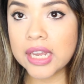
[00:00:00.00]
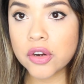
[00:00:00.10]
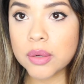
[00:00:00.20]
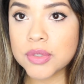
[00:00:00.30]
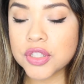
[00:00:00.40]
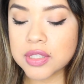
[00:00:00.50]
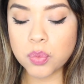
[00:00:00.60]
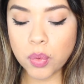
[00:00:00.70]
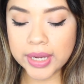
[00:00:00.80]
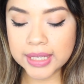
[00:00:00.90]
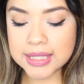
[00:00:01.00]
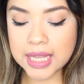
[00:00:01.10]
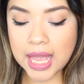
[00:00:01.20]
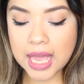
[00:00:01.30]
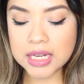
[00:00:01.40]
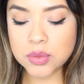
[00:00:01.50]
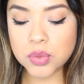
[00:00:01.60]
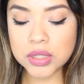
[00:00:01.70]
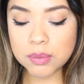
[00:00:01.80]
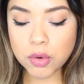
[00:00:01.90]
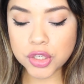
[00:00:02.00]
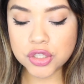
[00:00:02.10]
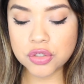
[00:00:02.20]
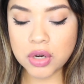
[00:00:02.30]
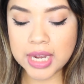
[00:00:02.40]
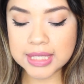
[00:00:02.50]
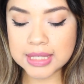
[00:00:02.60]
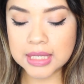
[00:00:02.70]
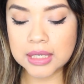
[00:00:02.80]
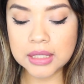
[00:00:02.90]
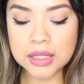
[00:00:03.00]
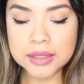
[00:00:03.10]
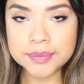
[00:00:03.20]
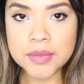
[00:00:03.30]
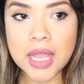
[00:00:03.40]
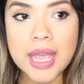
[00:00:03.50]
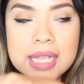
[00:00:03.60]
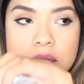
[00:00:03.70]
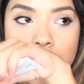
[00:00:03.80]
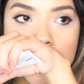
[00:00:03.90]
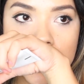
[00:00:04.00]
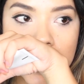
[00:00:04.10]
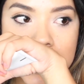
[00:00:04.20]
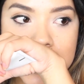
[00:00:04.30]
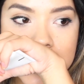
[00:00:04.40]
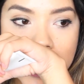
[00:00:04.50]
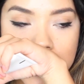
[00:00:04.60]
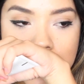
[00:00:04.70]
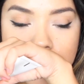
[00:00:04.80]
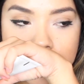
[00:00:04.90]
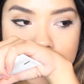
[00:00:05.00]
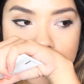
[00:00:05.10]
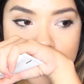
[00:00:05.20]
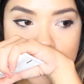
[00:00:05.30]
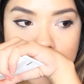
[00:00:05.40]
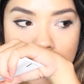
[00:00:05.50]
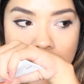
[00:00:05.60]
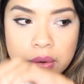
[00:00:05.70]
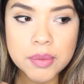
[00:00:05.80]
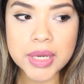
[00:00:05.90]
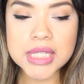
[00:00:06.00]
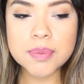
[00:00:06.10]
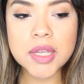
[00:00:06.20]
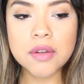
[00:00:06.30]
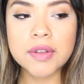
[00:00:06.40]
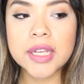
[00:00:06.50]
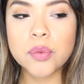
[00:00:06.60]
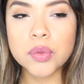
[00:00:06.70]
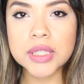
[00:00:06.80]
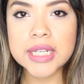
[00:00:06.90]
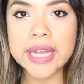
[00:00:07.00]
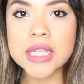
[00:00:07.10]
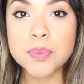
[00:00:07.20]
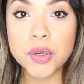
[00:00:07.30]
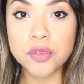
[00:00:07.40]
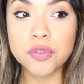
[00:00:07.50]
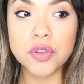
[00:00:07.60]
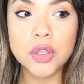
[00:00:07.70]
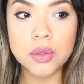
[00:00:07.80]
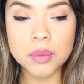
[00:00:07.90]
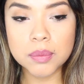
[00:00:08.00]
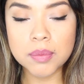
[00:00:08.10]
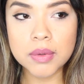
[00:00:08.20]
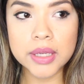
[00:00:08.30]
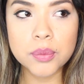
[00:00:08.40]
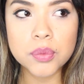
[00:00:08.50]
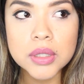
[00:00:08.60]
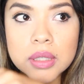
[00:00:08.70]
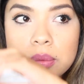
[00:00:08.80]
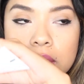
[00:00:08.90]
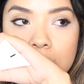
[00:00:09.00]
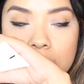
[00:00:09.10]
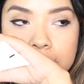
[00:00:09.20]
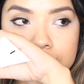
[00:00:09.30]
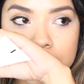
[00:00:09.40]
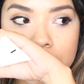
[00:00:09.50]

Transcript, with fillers: hand cream is just white and is really moisturizing. It has a really nice scent. It reminds me of like a really nice perfume. Like really, really...